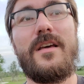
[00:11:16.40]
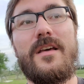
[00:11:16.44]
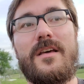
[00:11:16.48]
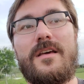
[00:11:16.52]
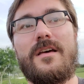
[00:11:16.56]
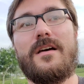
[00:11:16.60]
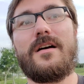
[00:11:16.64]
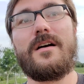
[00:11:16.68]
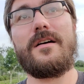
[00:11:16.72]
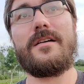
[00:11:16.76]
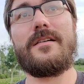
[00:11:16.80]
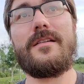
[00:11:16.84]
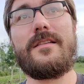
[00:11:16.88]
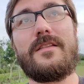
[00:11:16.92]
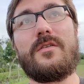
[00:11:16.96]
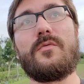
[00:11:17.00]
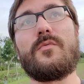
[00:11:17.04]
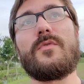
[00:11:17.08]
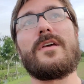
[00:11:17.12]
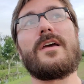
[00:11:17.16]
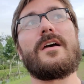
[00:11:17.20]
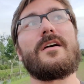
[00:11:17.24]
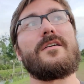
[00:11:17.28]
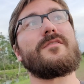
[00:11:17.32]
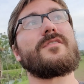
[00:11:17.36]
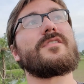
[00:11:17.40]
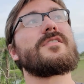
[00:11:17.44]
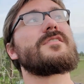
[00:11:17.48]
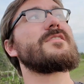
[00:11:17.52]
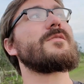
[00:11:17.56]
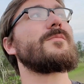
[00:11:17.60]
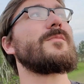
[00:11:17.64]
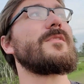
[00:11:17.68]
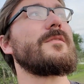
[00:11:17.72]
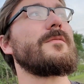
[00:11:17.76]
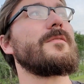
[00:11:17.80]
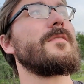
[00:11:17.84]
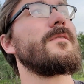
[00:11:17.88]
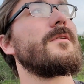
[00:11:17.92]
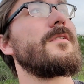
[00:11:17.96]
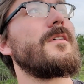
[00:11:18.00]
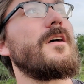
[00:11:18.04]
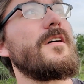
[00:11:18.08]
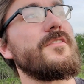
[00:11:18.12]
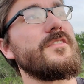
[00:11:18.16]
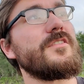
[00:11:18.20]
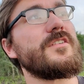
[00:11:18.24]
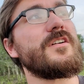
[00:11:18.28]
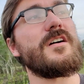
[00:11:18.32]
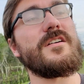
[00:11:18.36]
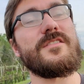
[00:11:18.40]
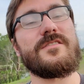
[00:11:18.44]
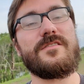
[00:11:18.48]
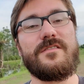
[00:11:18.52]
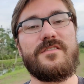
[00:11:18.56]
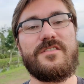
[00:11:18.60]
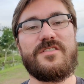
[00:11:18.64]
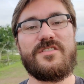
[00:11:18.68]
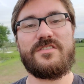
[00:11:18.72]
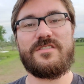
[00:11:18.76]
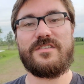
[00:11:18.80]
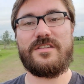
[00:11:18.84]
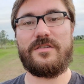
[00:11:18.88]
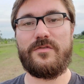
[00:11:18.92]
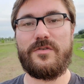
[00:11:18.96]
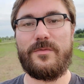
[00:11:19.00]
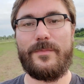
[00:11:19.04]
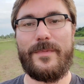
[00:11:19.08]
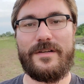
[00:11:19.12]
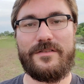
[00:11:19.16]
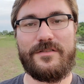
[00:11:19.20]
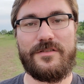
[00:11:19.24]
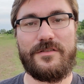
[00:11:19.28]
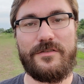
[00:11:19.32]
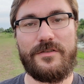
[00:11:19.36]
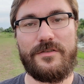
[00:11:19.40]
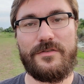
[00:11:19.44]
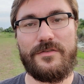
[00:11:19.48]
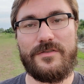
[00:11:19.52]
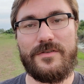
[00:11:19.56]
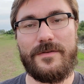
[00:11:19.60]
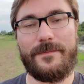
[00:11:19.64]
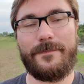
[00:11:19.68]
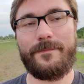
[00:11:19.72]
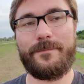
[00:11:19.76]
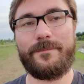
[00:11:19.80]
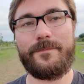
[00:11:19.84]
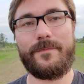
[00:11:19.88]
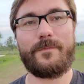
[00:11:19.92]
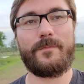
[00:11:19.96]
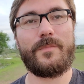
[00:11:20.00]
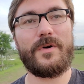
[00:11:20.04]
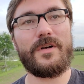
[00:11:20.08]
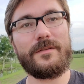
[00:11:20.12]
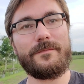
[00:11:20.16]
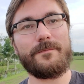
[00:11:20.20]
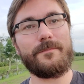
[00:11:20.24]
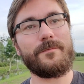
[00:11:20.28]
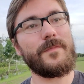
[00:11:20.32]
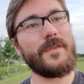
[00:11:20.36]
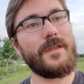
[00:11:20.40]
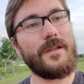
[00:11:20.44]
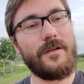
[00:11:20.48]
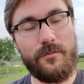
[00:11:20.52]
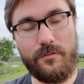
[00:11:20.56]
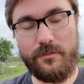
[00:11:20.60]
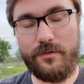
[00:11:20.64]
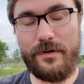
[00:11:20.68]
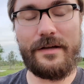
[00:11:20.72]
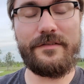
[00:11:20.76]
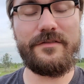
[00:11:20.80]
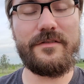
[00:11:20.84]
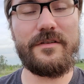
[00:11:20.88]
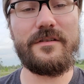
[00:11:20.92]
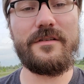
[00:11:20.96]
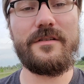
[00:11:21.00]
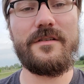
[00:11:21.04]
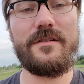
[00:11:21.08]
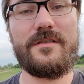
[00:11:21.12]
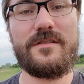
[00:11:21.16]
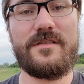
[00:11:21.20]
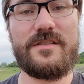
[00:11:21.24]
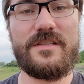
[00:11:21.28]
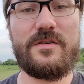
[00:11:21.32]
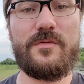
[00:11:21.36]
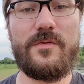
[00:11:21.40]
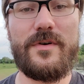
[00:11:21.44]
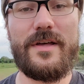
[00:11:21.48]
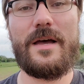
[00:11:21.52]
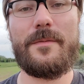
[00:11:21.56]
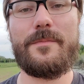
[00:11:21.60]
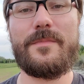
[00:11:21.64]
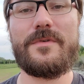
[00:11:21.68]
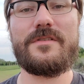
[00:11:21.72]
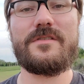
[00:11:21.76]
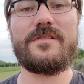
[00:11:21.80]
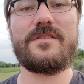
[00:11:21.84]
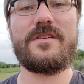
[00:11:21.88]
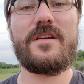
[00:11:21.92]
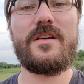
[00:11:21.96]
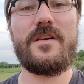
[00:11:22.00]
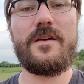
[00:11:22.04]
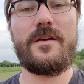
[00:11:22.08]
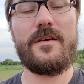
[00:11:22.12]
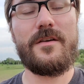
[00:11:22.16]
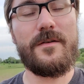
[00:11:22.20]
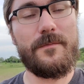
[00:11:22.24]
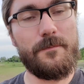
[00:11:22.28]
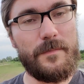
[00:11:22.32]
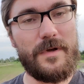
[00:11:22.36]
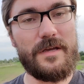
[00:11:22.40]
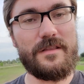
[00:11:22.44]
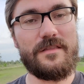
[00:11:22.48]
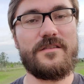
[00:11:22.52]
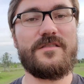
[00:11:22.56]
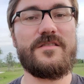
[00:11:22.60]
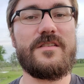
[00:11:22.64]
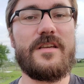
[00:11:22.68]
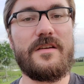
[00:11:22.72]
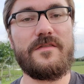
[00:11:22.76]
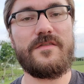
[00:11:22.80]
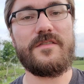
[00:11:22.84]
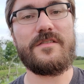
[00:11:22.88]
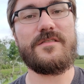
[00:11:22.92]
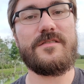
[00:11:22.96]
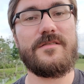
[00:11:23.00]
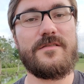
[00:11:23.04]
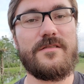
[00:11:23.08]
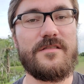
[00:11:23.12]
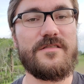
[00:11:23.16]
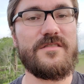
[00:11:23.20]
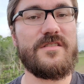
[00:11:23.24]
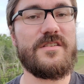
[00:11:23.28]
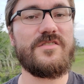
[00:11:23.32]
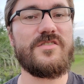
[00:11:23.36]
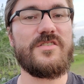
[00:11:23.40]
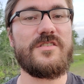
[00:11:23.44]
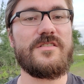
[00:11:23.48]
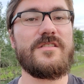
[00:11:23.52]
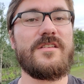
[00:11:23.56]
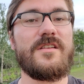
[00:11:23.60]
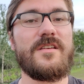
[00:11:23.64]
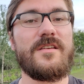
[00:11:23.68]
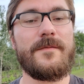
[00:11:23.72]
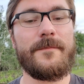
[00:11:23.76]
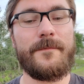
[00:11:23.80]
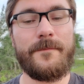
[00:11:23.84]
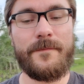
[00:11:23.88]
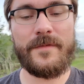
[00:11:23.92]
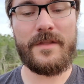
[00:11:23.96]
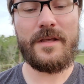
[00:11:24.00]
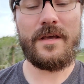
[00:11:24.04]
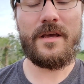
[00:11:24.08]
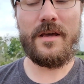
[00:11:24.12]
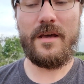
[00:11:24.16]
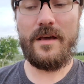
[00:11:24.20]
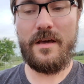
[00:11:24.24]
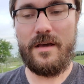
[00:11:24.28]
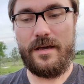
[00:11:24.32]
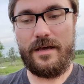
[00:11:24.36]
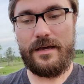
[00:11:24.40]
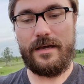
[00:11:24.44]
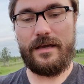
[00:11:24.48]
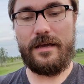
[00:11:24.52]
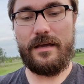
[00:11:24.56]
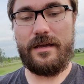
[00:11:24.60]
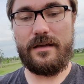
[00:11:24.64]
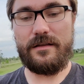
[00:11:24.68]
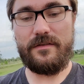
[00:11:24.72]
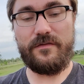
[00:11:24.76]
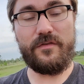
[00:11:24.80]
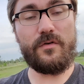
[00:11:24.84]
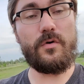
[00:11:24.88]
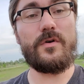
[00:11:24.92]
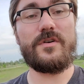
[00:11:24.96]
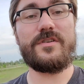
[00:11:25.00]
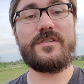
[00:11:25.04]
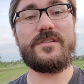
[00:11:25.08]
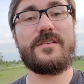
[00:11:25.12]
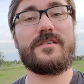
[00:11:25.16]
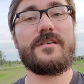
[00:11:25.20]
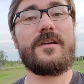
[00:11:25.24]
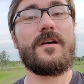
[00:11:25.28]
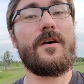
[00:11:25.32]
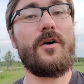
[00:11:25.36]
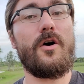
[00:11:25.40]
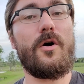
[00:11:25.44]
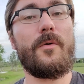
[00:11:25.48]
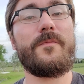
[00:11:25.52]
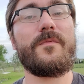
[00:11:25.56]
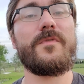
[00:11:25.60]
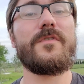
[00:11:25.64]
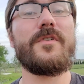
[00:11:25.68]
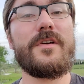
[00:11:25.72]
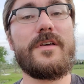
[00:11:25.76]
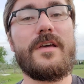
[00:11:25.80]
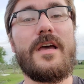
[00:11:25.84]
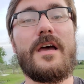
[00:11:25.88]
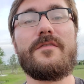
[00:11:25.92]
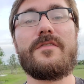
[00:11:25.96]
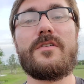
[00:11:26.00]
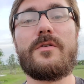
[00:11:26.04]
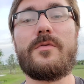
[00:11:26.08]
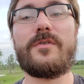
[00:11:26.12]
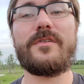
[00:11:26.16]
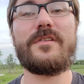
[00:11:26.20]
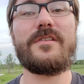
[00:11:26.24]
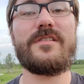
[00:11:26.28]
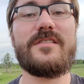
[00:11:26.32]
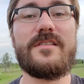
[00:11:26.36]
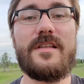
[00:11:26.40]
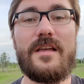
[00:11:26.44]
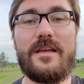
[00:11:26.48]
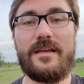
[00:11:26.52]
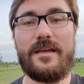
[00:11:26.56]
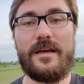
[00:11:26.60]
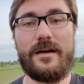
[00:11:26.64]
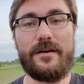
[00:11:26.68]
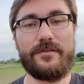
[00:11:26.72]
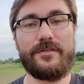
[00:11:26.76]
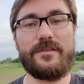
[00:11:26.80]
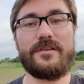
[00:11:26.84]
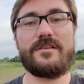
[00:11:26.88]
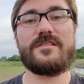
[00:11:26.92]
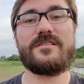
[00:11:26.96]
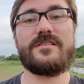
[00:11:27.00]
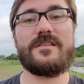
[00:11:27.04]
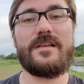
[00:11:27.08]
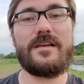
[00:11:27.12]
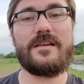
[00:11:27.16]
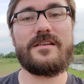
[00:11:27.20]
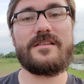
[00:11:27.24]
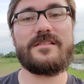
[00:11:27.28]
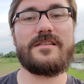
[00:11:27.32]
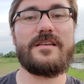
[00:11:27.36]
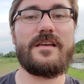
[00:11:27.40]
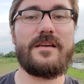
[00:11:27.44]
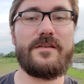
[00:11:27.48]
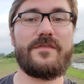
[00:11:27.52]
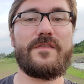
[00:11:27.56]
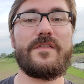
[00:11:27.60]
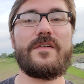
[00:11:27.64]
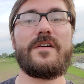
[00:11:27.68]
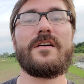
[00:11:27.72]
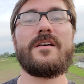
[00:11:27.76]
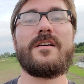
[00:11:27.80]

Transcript: and then we have some of the other constellations that we're about to lose. But we'll have to see what happens, make the safest decision. And of course, hopefully everyone is staying healthy, staying safe,